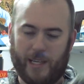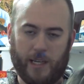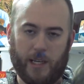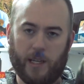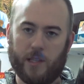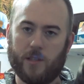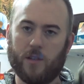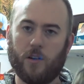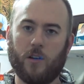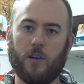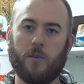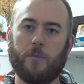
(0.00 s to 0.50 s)

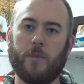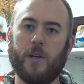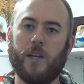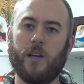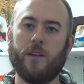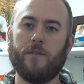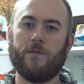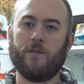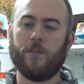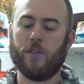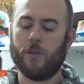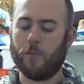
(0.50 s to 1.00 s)
it's hard to beat
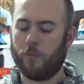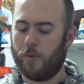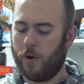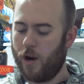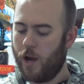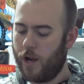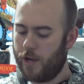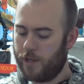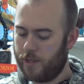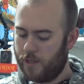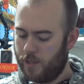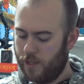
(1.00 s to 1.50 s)
it for the
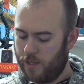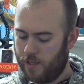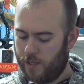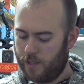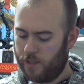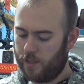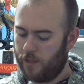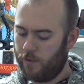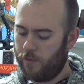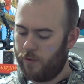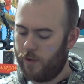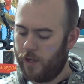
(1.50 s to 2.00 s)
price. I
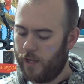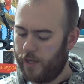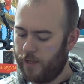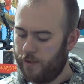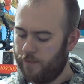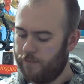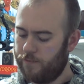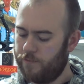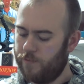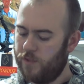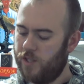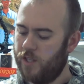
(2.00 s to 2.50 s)
think they were like
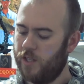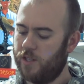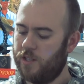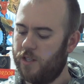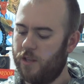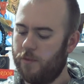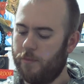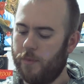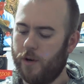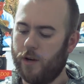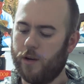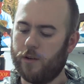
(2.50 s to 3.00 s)

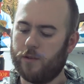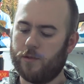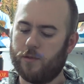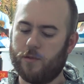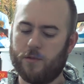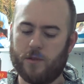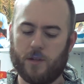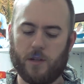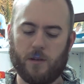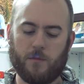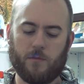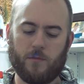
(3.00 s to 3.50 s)
$60 or
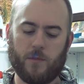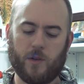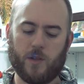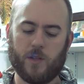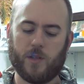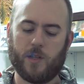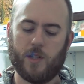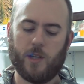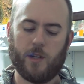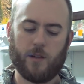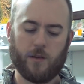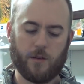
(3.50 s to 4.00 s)
something on
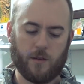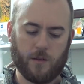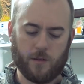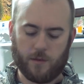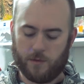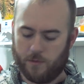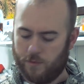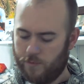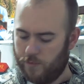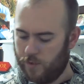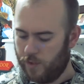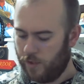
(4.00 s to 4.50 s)
sale.
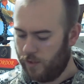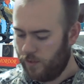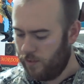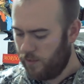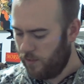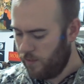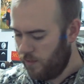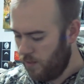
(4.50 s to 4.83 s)
So,